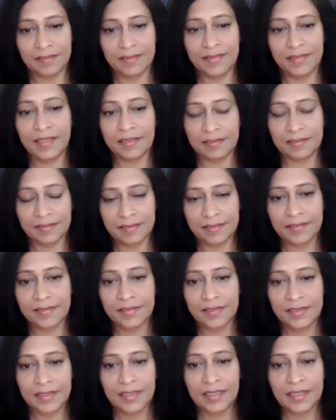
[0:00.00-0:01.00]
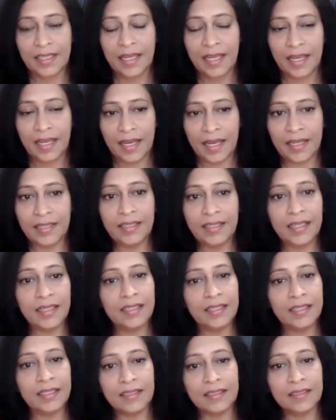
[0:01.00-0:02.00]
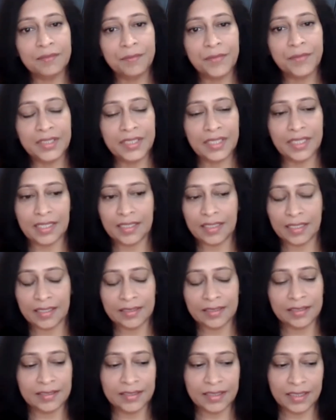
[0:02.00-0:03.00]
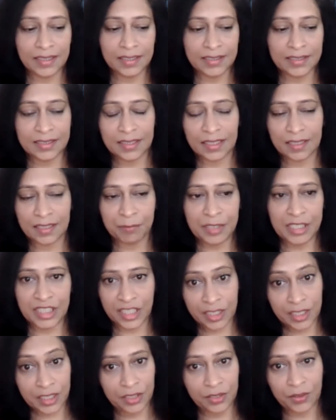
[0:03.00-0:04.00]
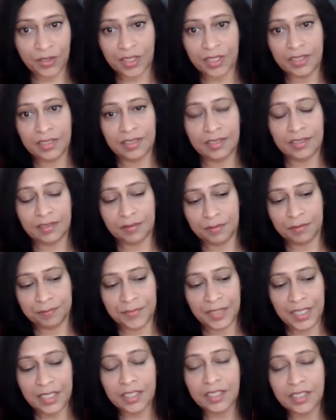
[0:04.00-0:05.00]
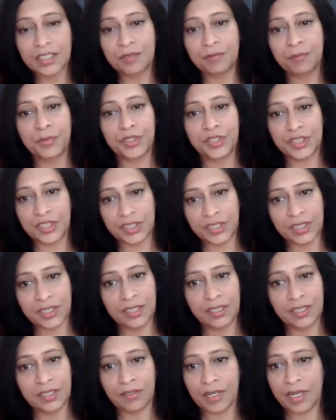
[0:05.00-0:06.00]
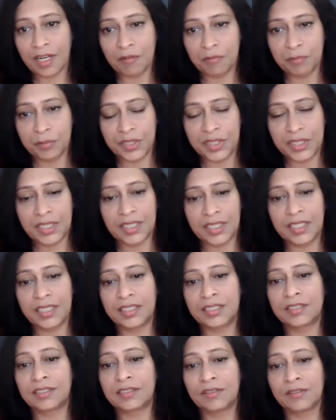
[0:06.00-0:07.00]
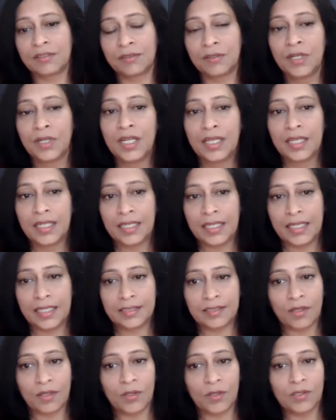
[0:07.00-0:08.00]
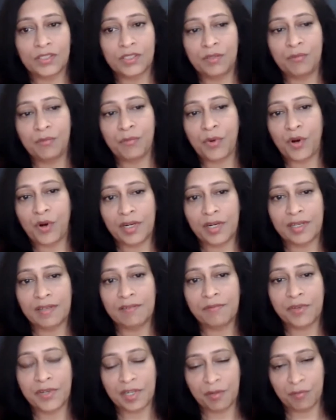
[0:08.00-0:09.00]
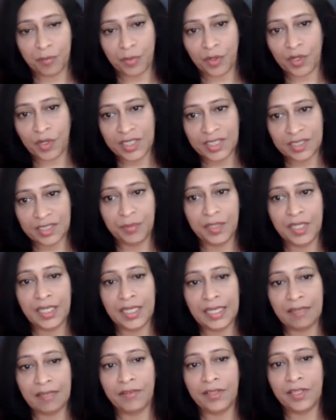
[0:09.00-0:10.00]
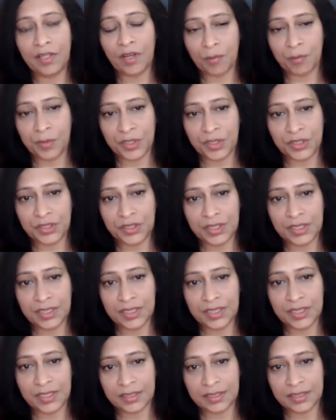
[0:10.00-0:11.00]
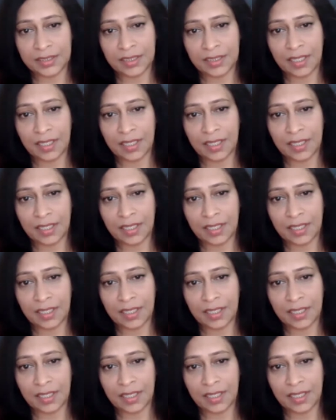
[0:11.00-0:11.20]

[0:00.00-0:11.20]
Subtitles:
yeah. And the other thing is, I mean, Sheri, you are in the leadership position in your company, right? So it's also important for employees being given the opportunities